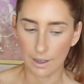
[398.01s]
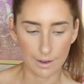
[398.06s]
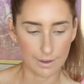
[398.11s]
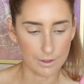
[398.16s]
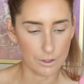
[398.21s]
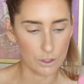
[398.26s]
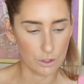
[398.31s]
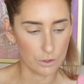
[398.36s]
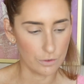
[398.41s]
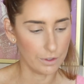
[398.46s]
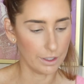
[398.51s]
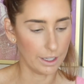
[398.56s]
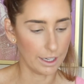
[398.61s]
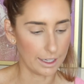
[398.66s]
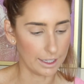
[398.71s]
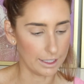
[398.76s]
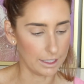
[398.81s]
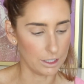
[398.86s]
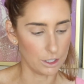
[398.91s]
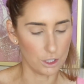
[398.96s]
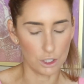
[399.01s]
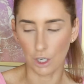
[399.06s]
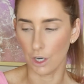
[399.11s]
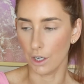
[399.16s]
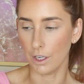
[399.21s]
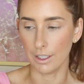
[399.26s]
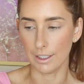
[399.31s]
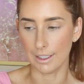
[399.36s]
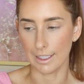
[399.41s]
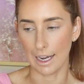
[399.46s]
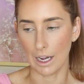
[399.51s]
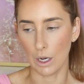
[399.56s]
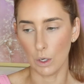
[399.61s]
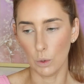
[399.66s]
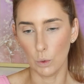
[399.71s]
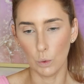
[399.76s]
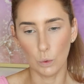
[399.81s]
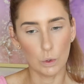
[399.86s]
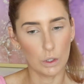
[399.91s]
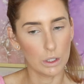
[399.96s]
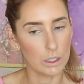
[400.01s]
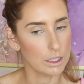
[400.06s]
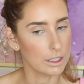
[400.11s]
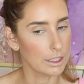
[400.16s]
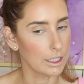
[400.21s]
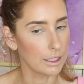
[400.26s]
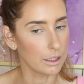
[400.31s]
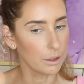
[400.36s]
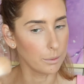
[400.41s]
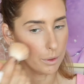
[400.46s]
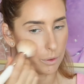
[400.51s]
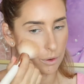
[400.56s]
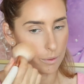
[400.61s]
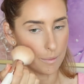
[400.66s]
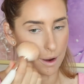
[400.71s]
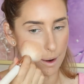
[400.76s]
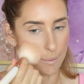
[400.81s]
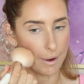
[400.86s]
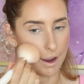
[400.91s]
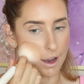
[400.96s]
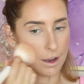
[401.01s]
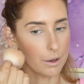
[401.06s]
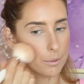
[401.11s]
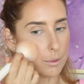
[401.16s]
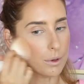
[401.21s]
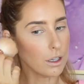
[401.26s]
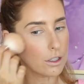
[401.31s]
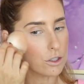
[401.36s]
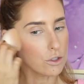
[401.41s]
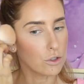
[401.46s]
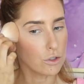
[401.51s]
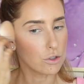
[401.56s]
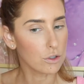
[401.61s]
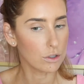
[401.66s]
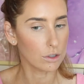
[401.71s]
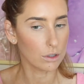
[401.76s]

I do feel like I need to turn it down just a little bit with my powder brush,